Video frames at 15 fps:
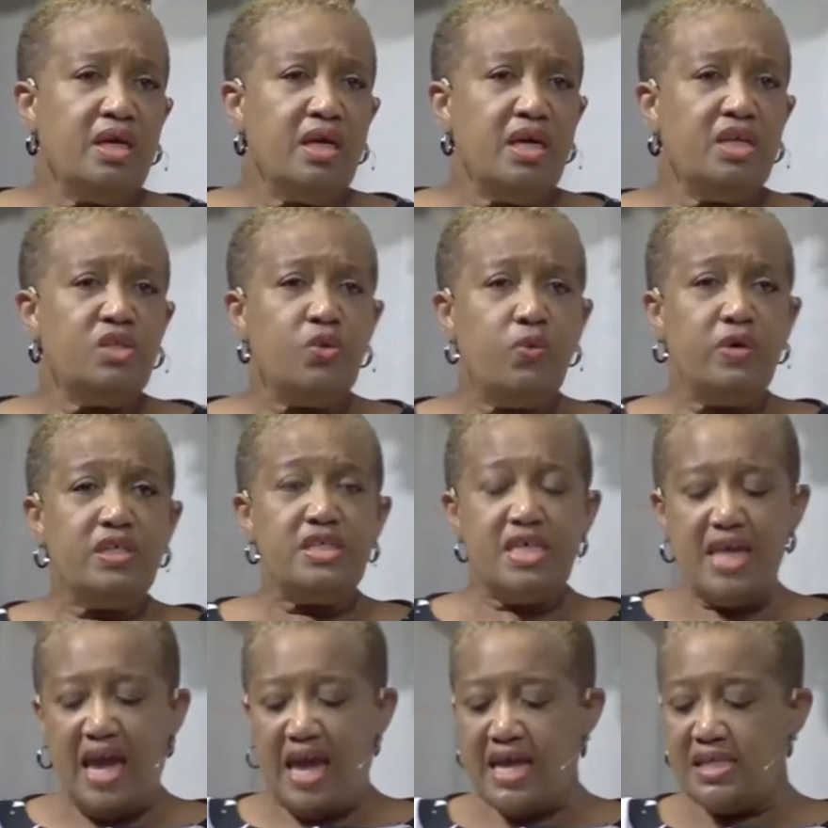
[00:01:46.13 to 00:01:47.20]
In
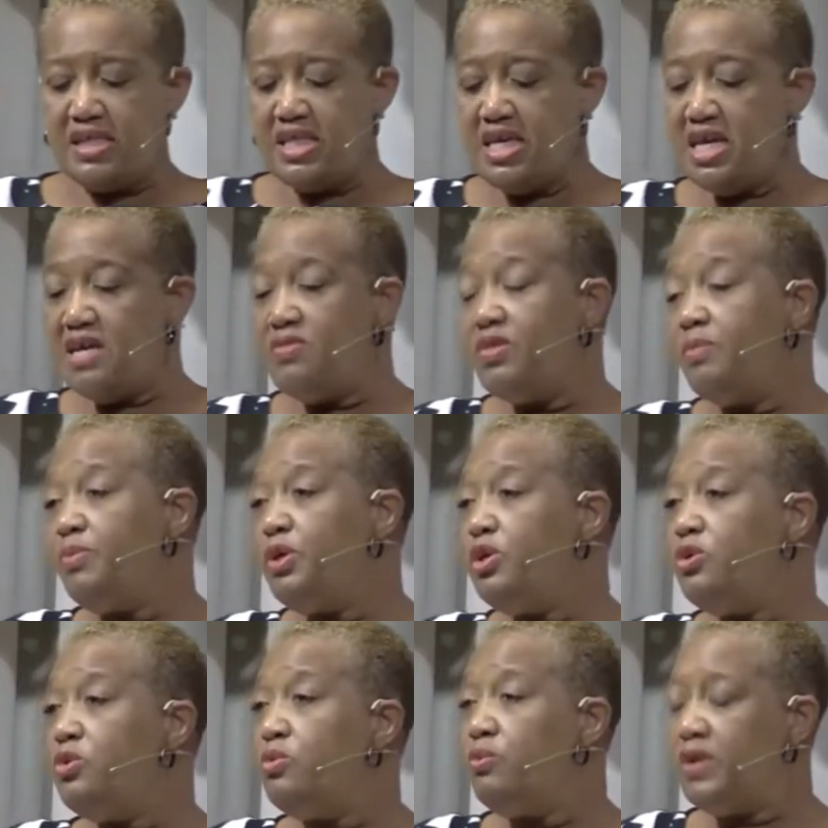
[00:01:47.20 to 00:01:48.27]
2018, the
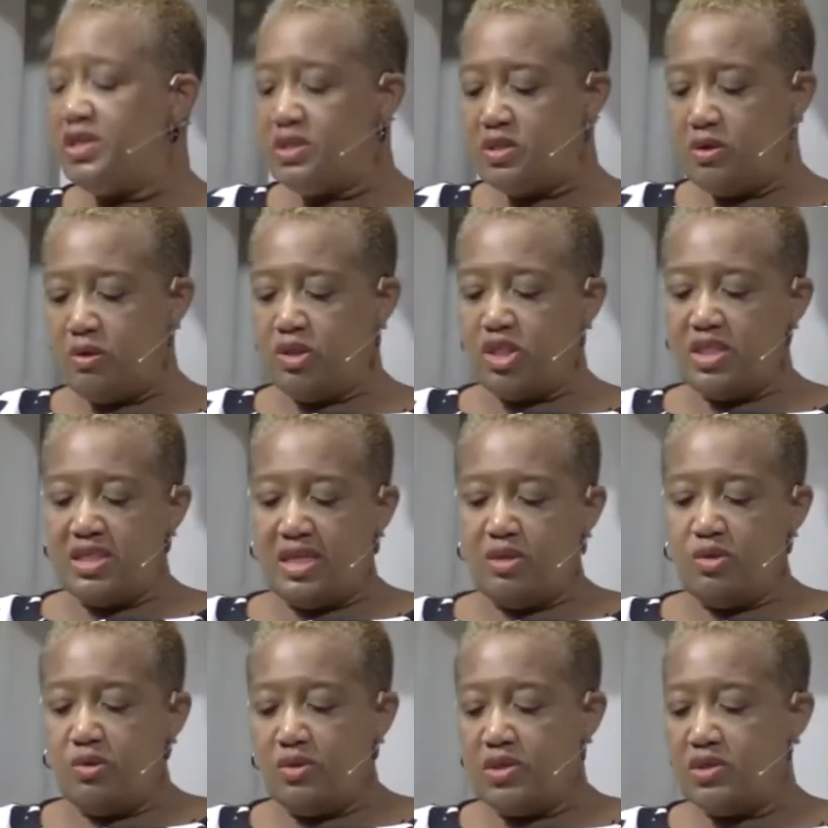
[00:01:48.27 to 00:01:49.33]
Pew Research
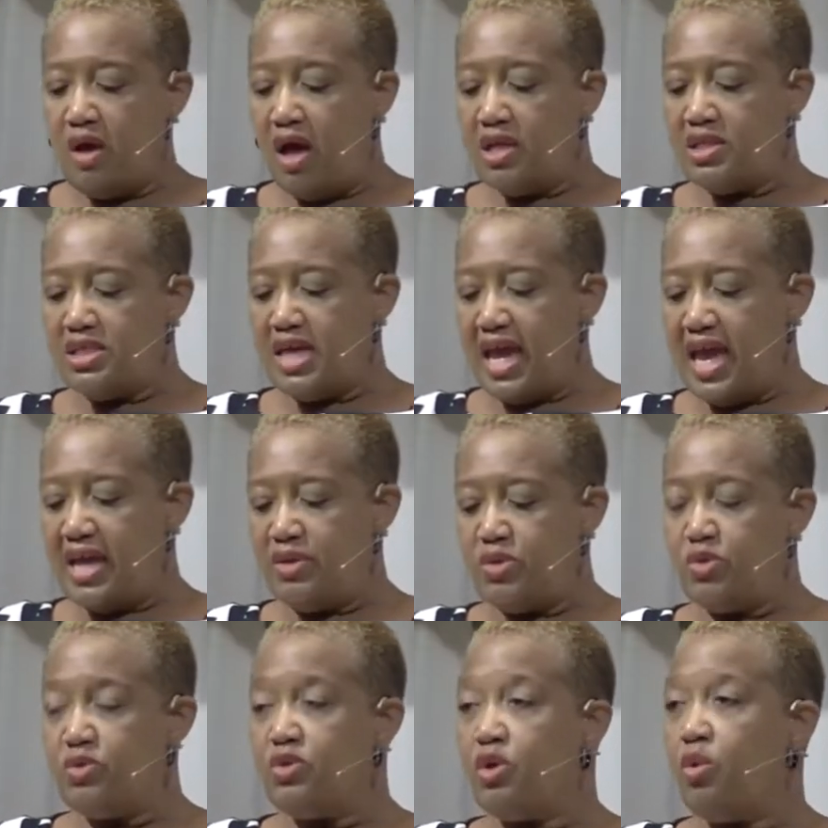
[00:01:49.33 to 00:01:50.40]
Center sought to
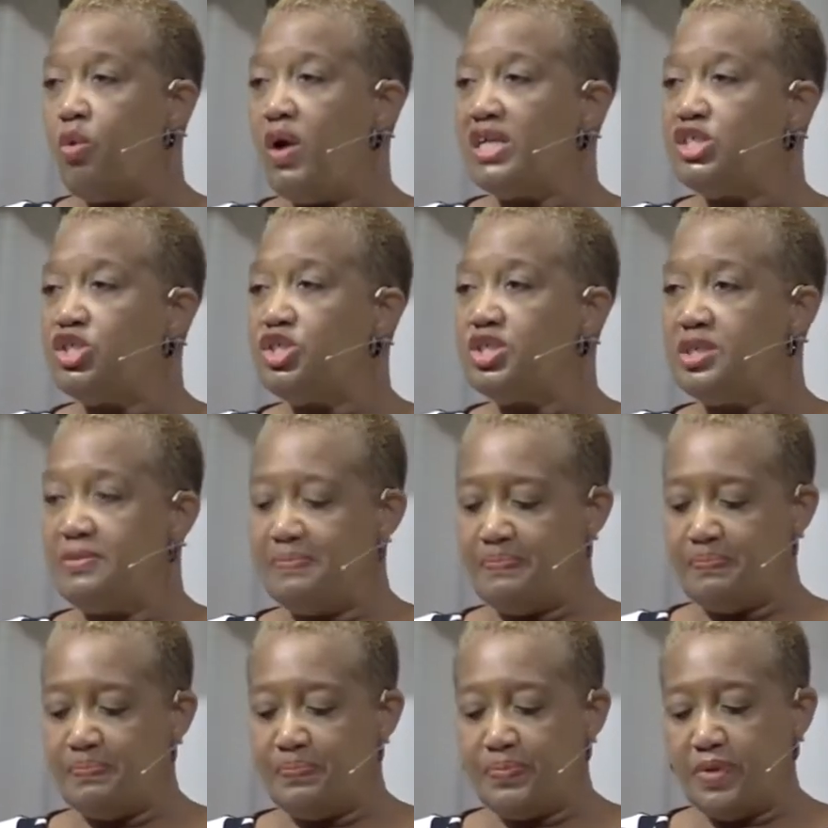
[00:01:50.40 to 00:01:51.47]
answer the question,
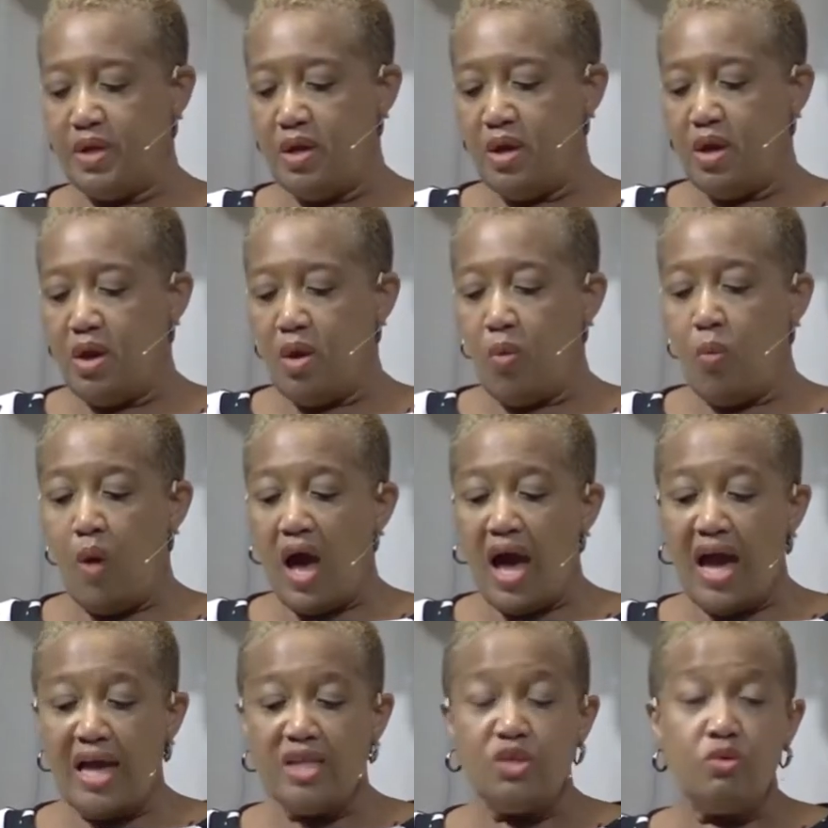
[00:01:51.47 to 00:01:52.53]

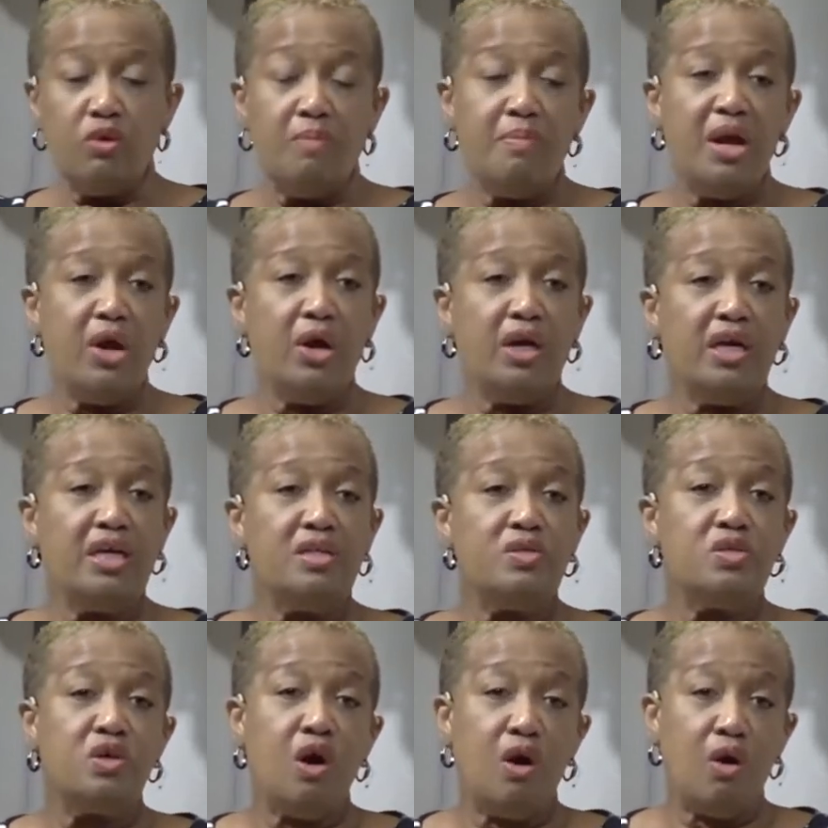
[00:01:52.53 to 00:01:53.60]
why do Americans
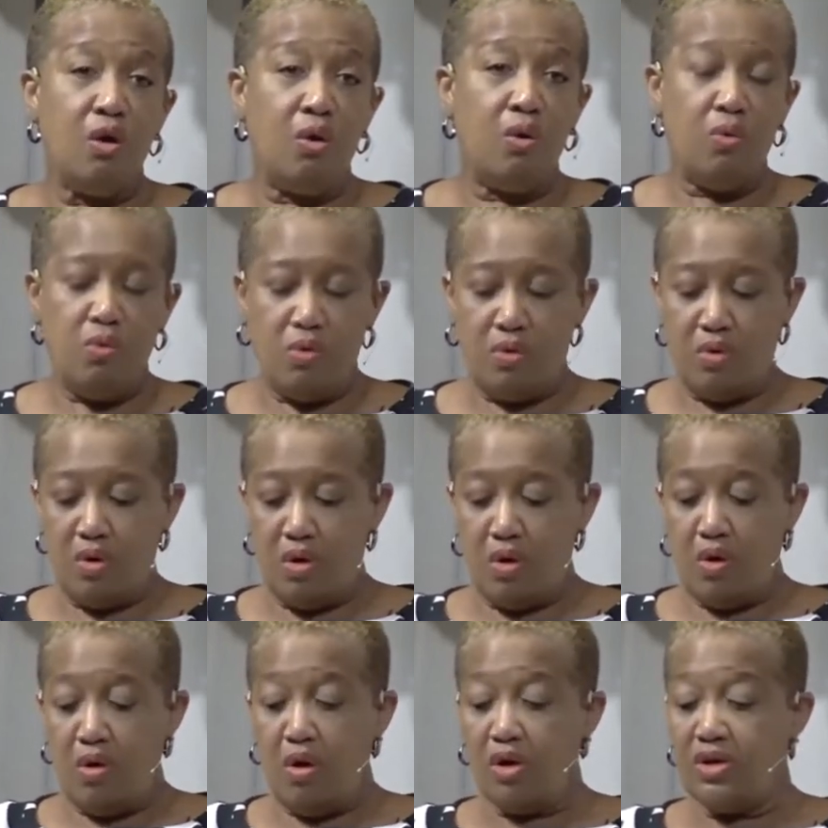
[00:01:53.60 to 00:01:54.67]
go
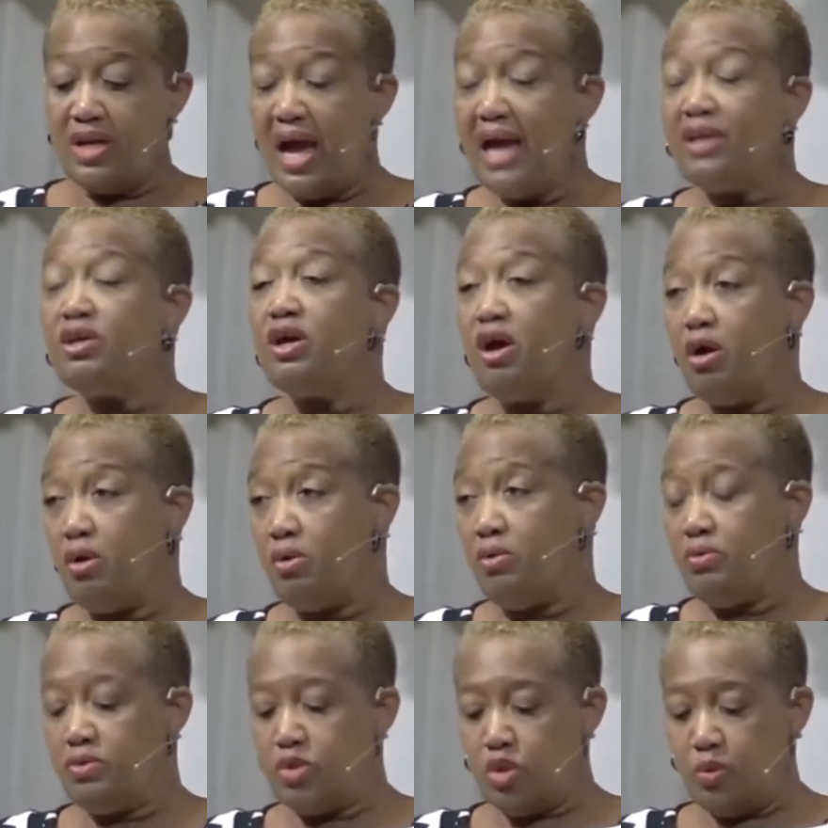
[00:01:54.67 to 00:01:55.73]
or not go
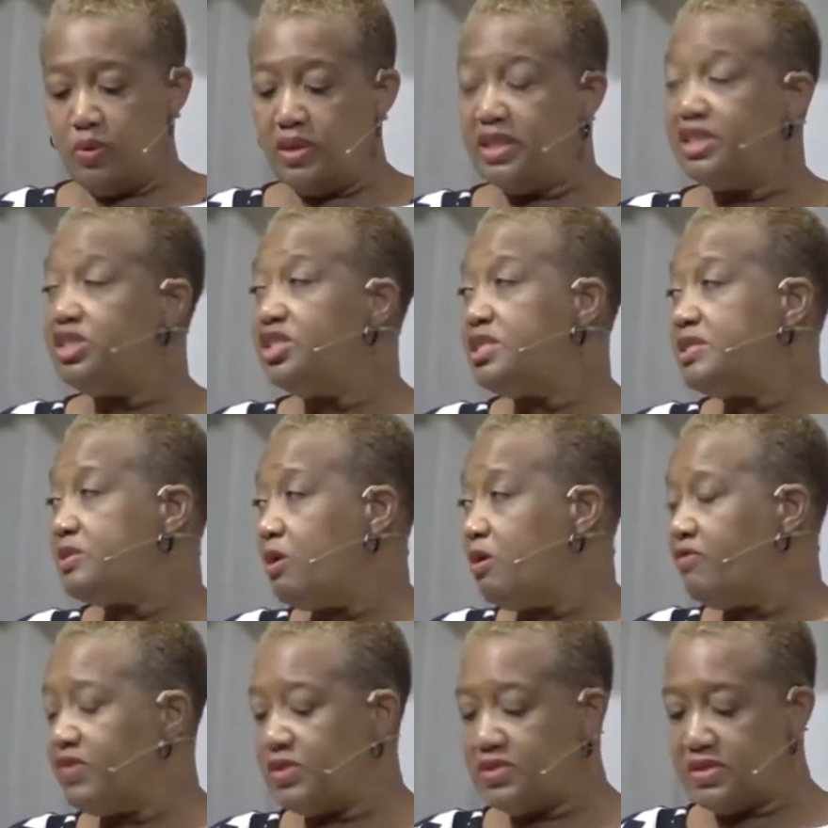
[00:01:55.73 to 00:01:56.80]
to religious
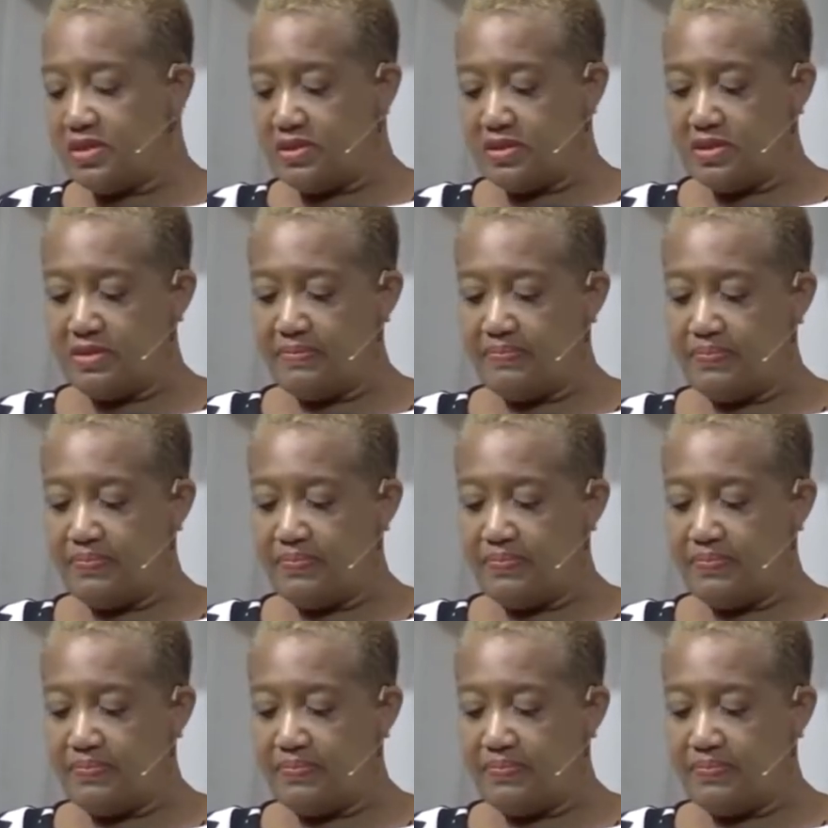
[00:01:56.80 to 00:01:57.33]
services?